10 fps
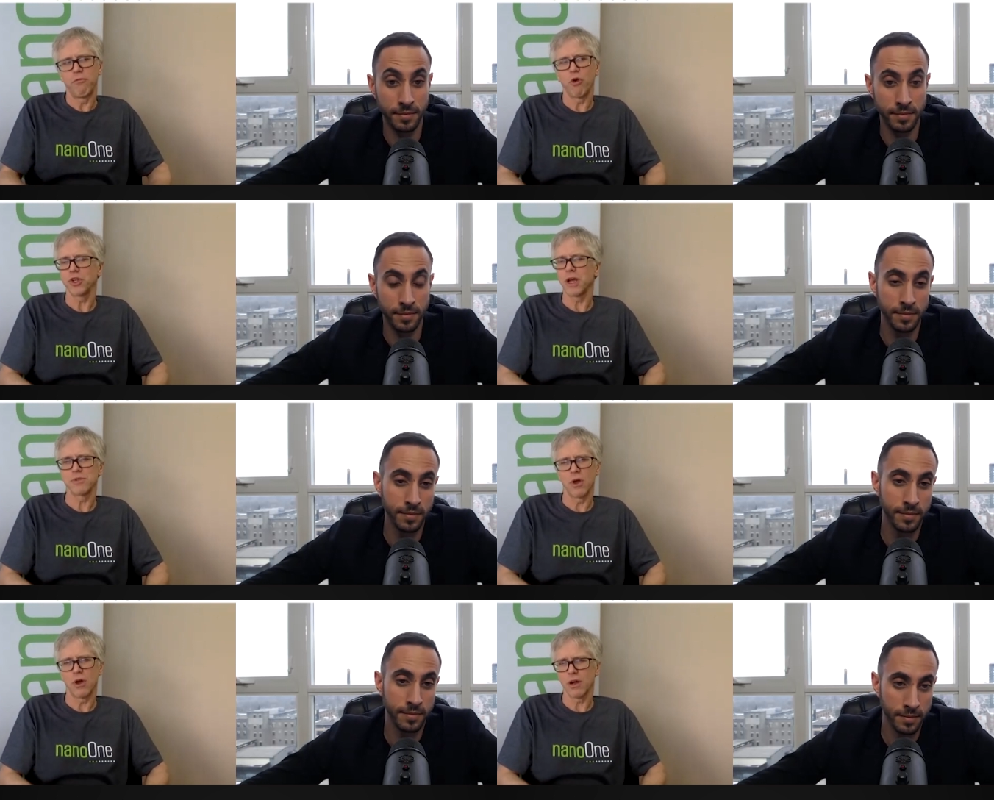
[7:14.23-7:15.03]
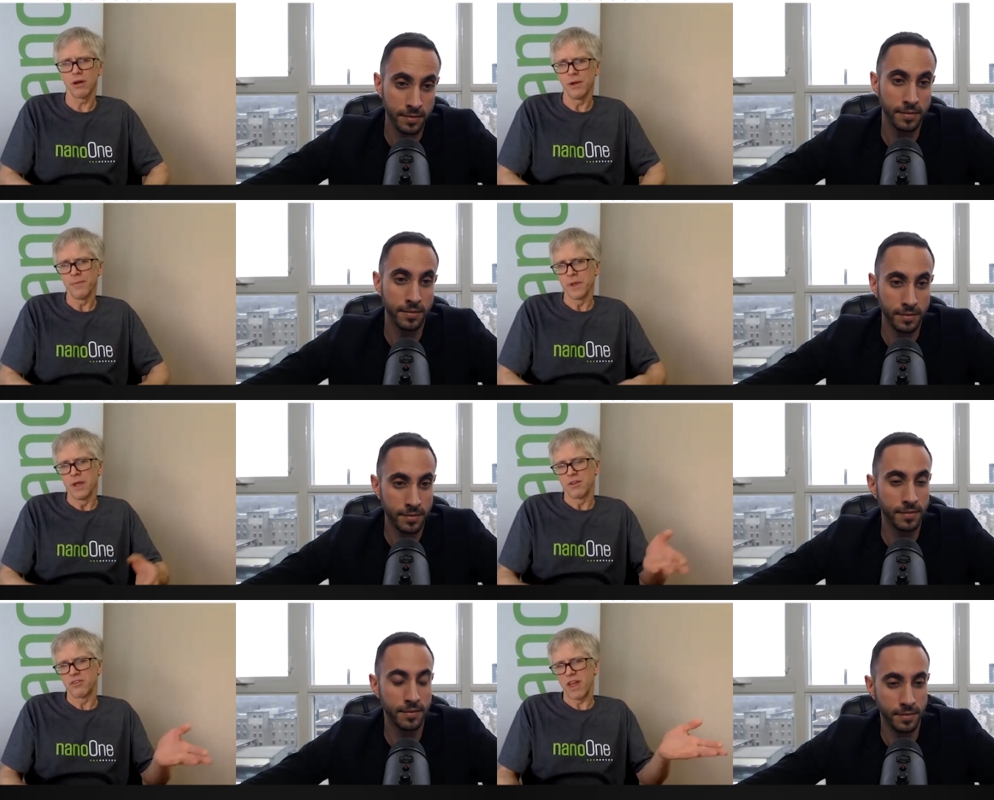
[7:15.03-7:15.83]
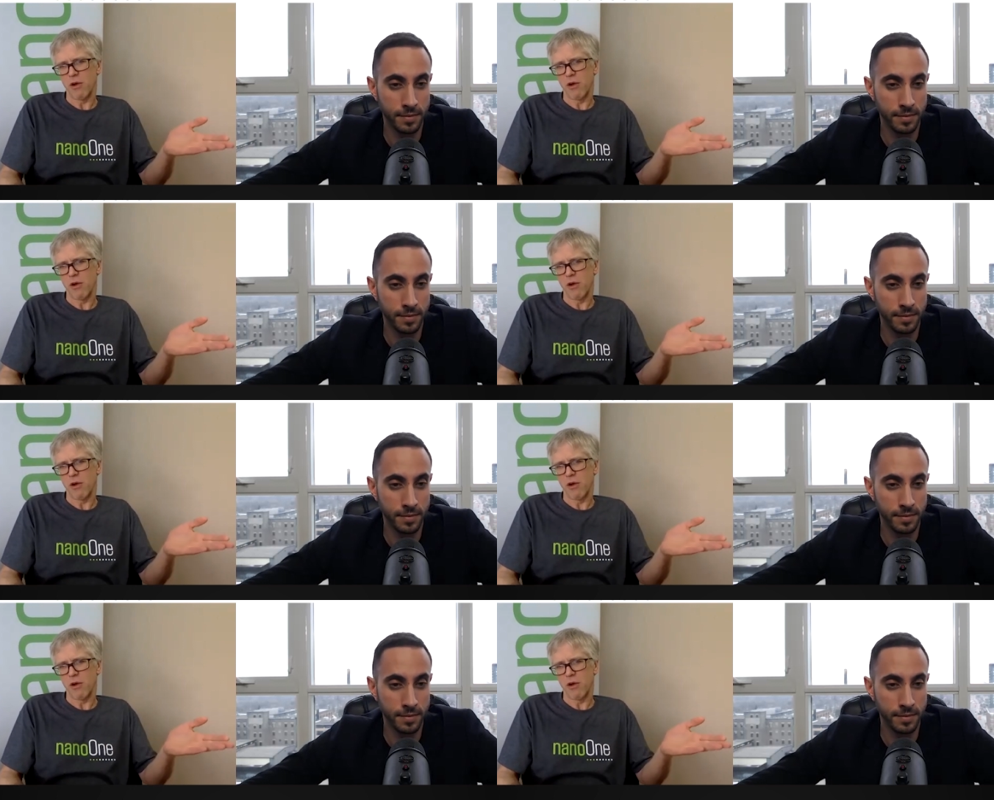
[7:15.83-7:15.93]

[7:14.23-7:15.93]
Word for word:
Speaker 1: four times longer. So that